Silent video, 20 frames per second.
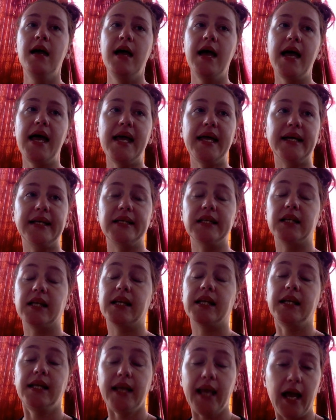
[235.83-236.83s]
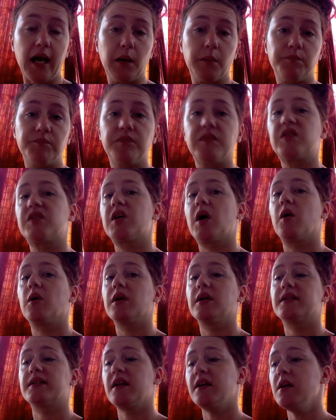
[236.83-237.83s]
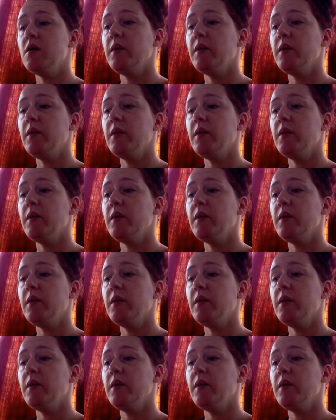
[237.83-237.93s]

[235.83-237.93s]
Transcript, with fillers: And yeah, so sunny